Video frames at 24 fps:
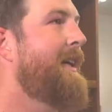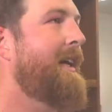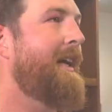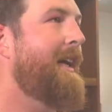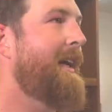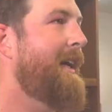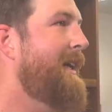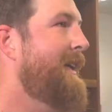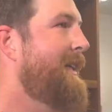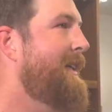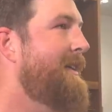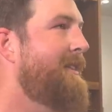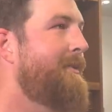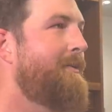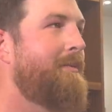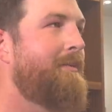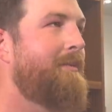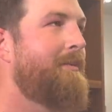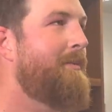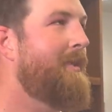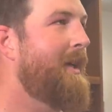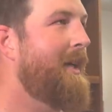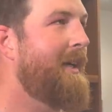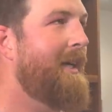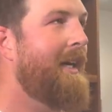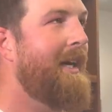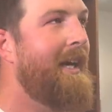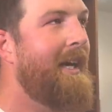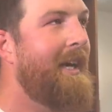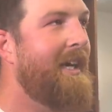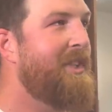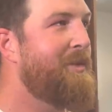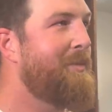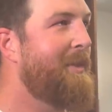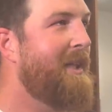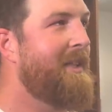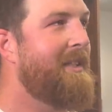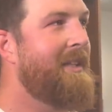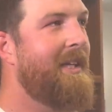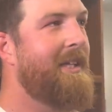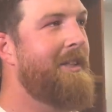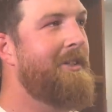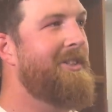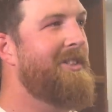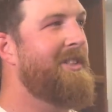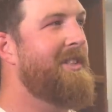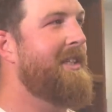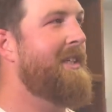and very high
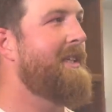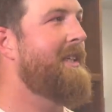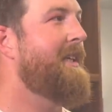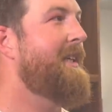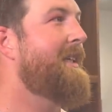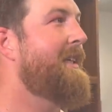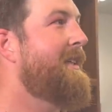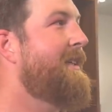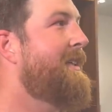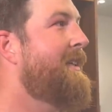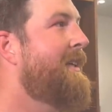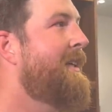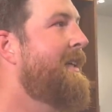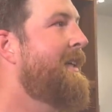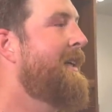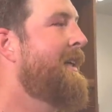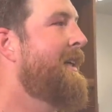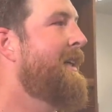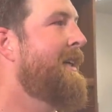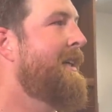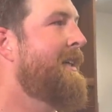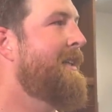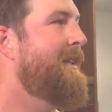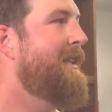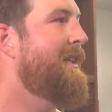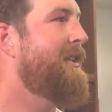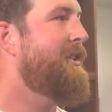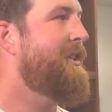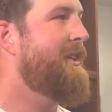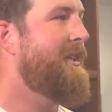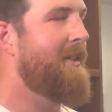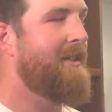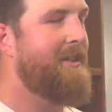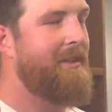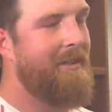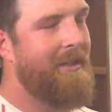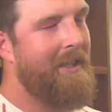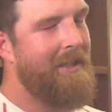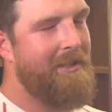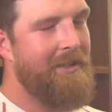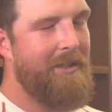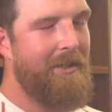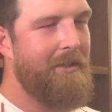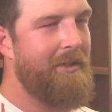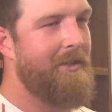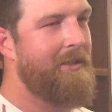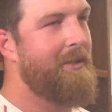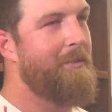expectations again this year, so that's
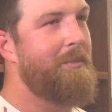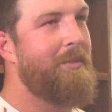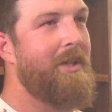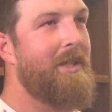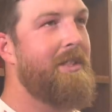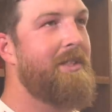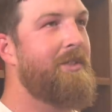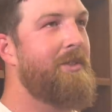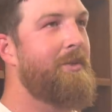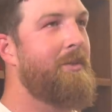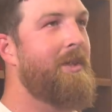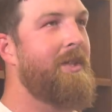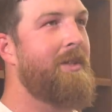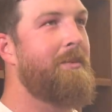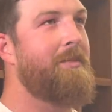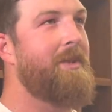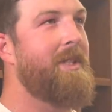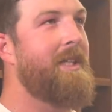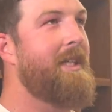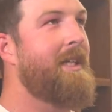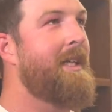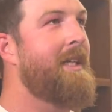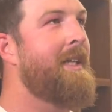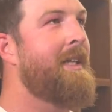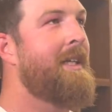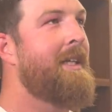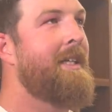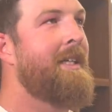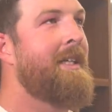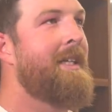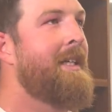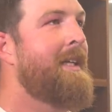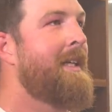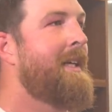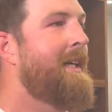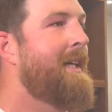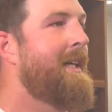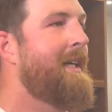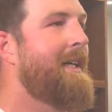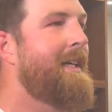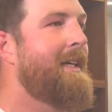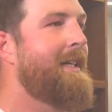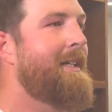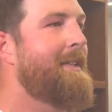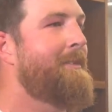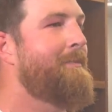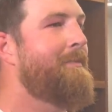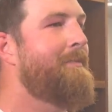always the place you want to be.
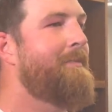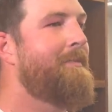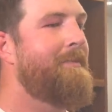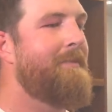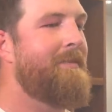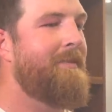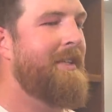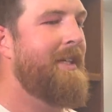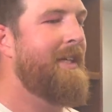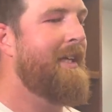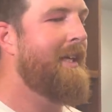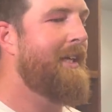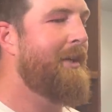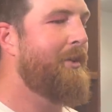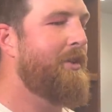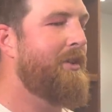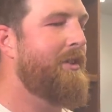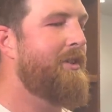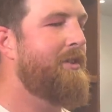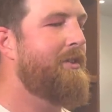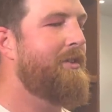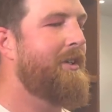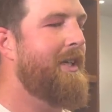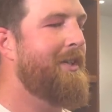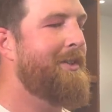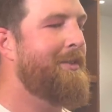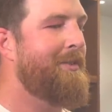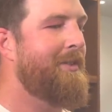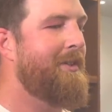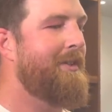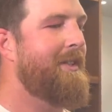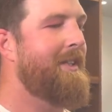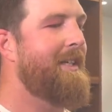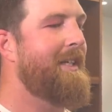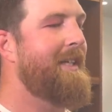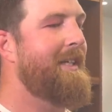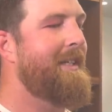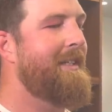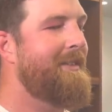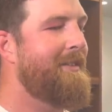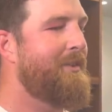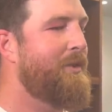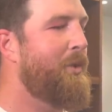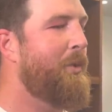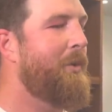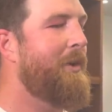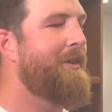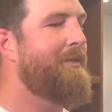Um, it was a stressful like
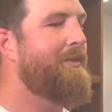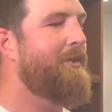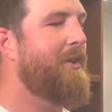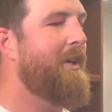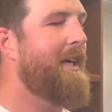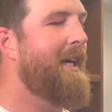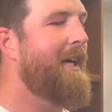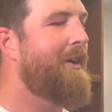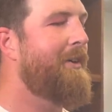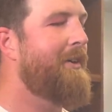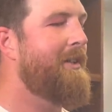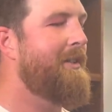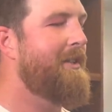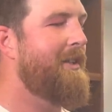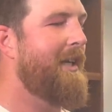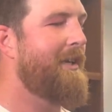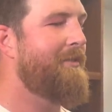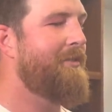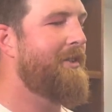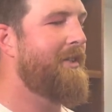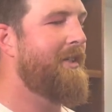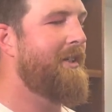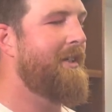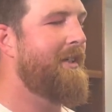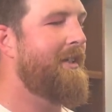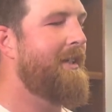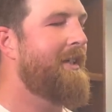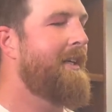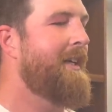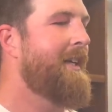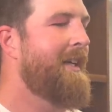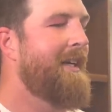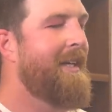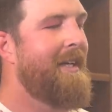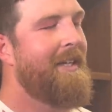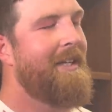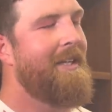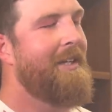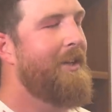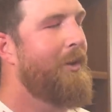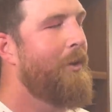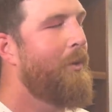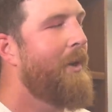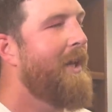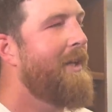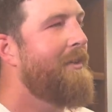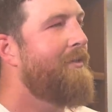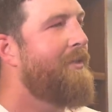24 hours after, you know,
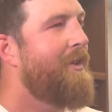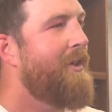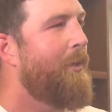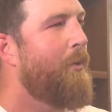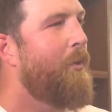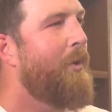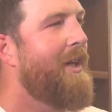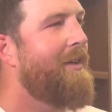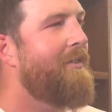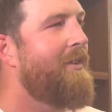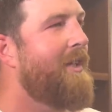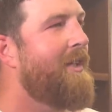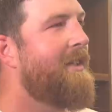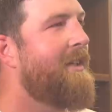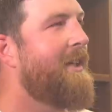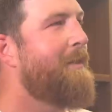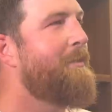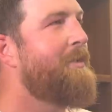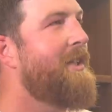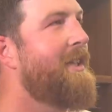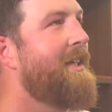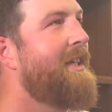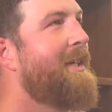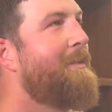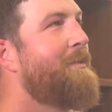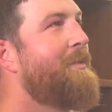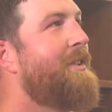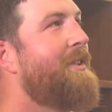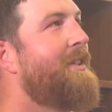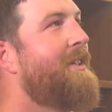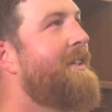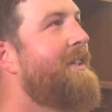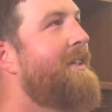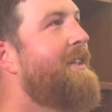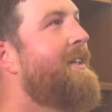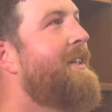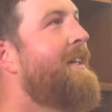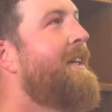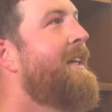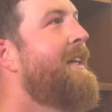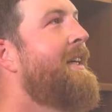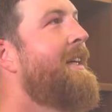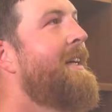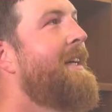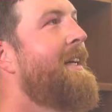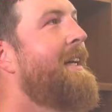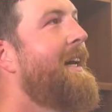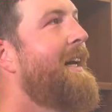waiting for the waiver claims to come through,
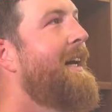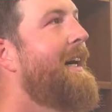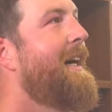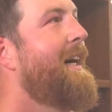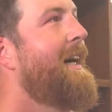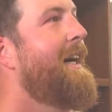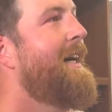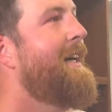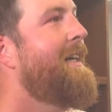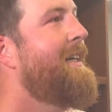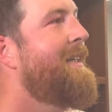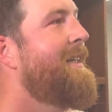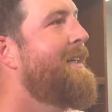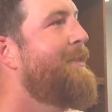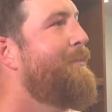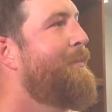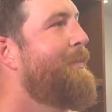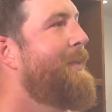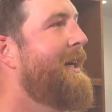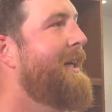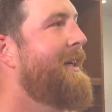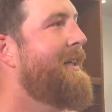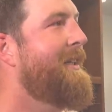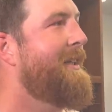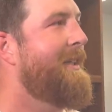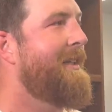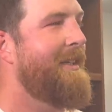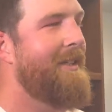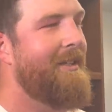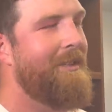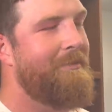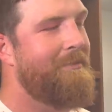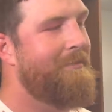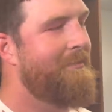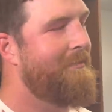uh, but you know,